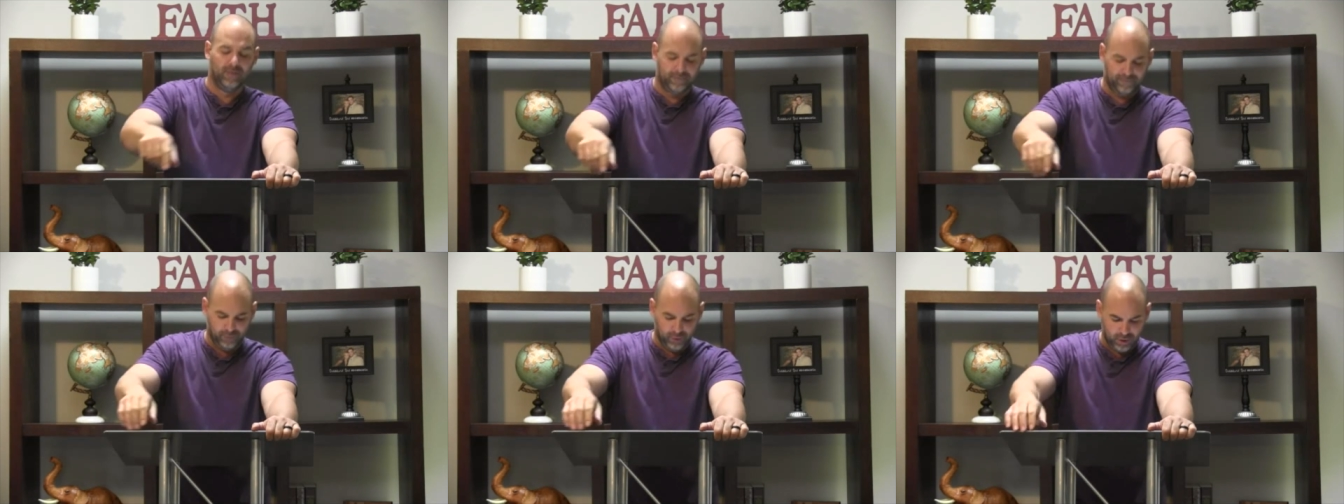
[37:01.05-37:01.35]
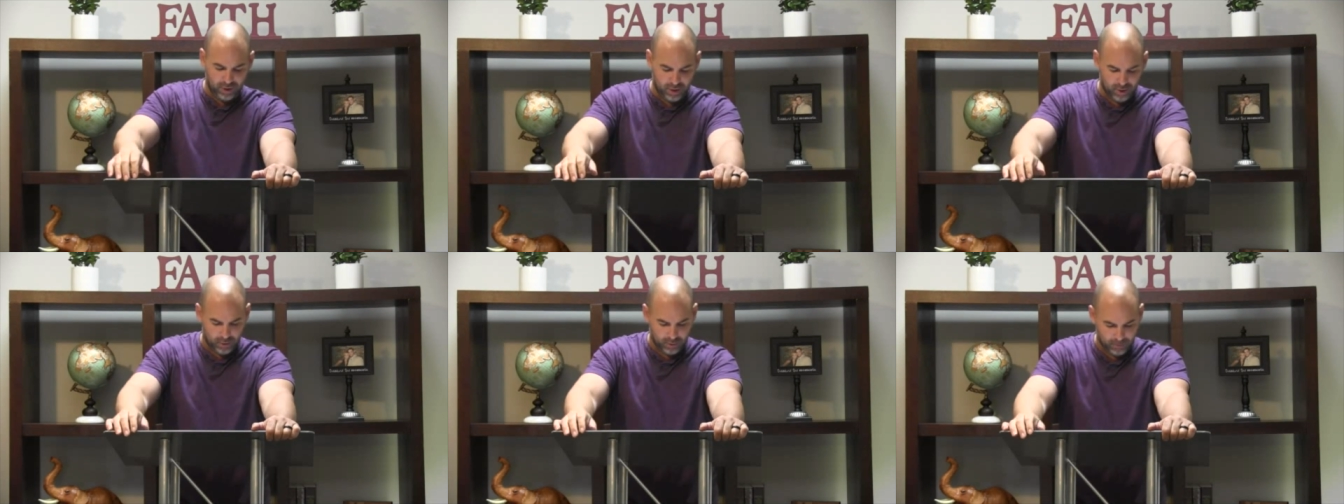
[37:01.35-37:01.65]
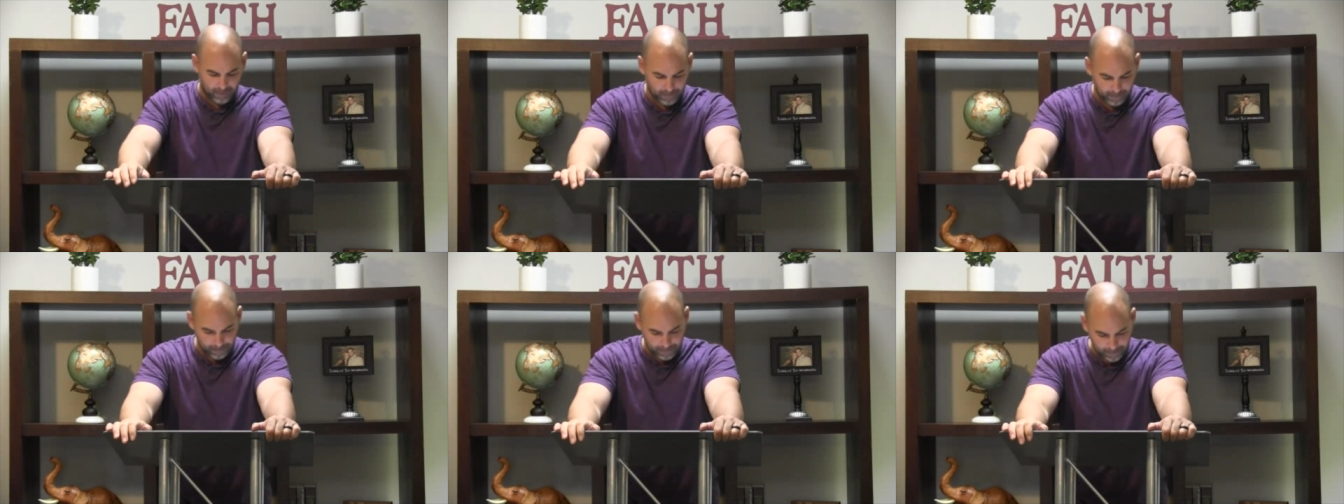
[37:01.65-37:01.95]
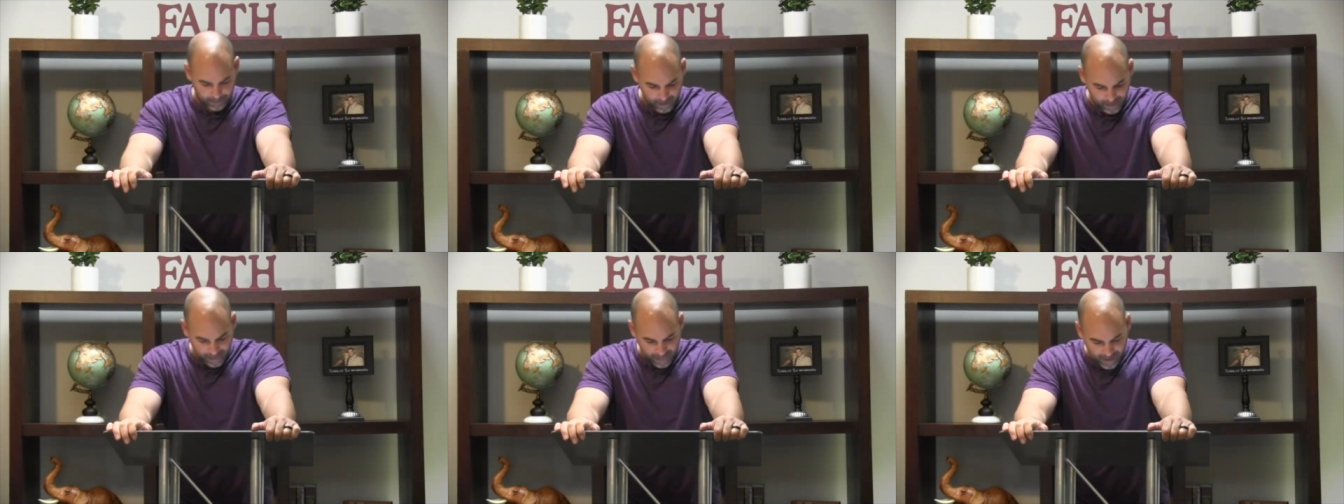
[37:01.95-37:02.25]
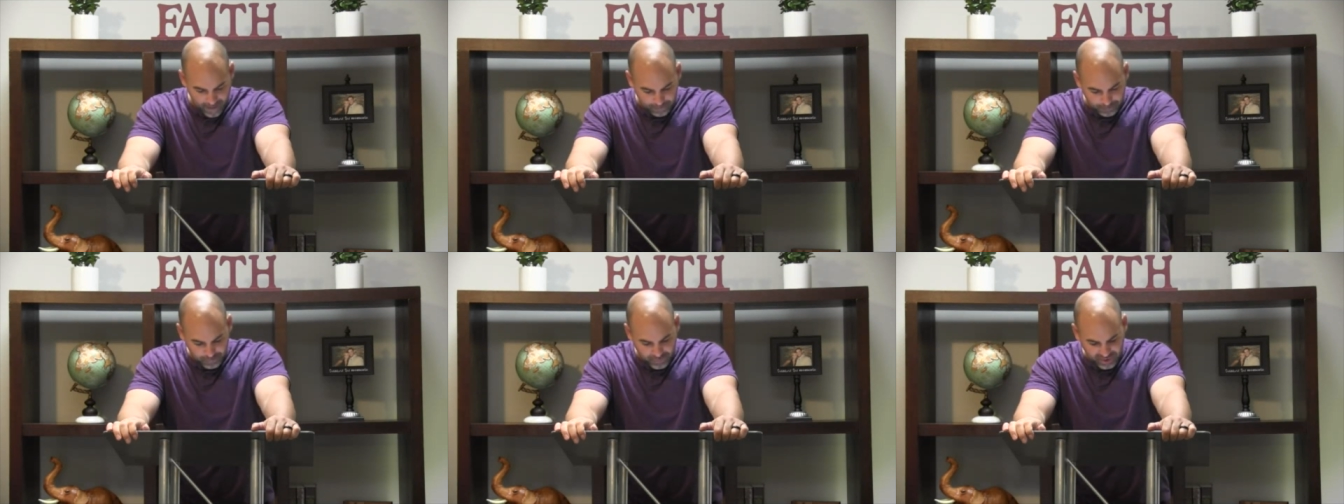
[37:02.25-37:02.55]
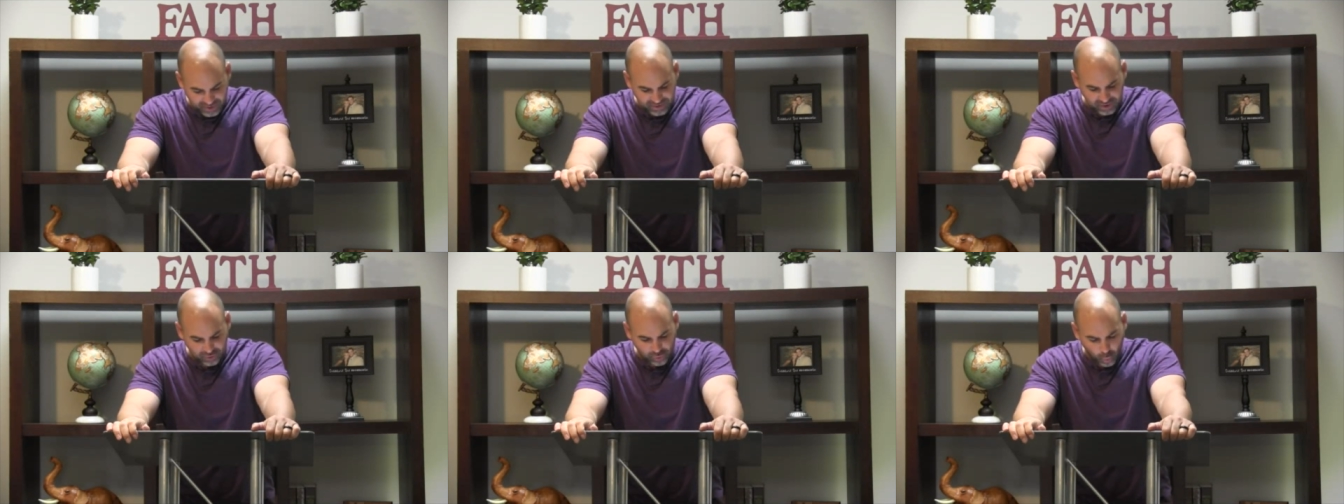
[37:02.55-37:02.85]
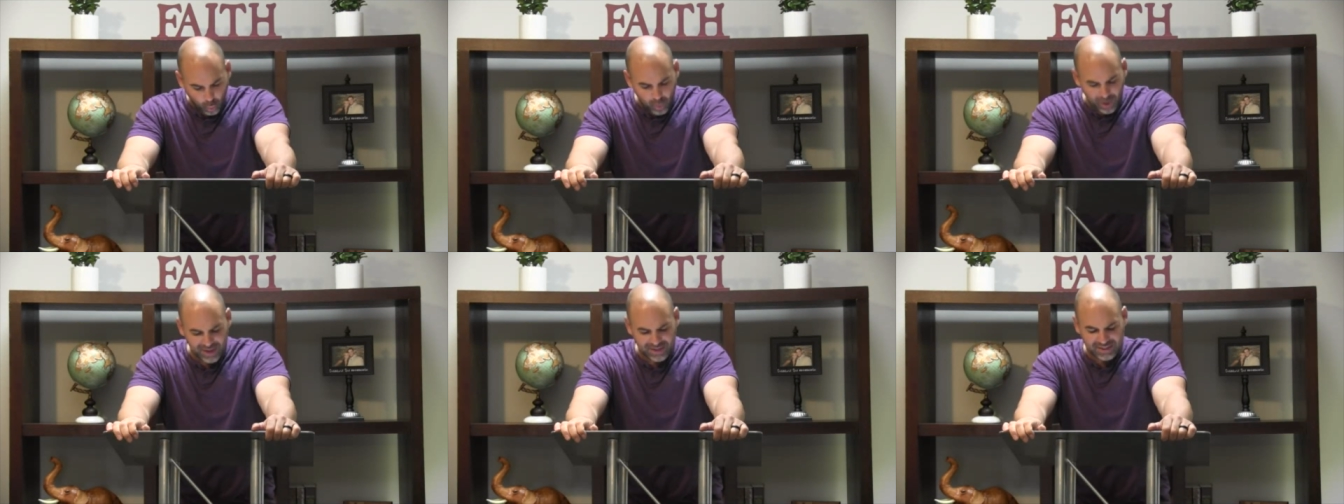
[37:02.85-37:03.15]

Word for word: for you. It says, We